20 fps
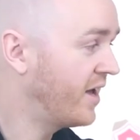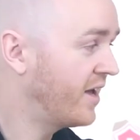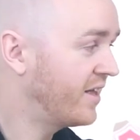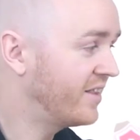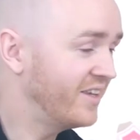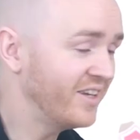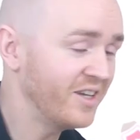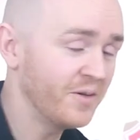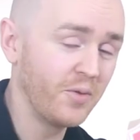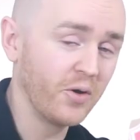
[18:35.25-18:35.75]

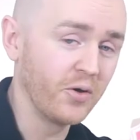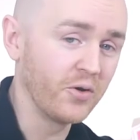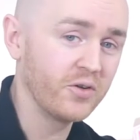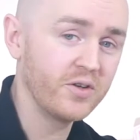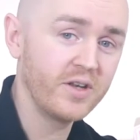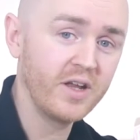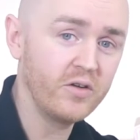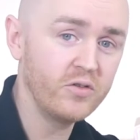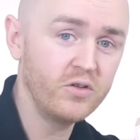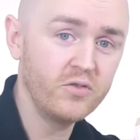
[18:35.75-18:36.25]
Think about it.
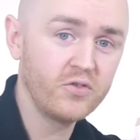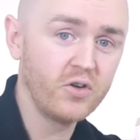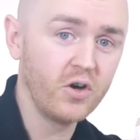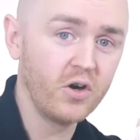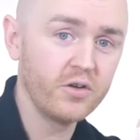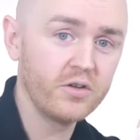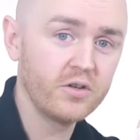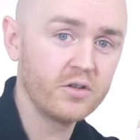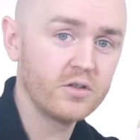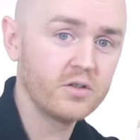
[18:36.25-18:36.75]
Now you've
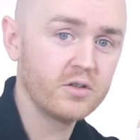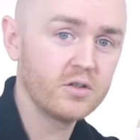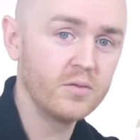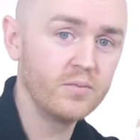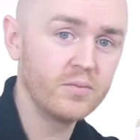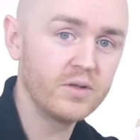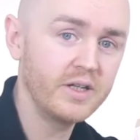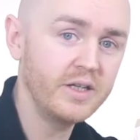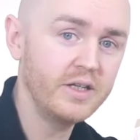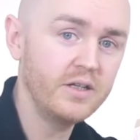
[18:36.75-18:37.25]
got
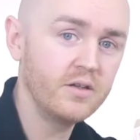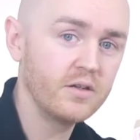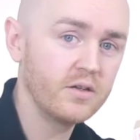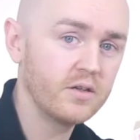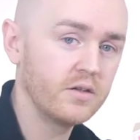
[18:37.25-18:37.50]
complete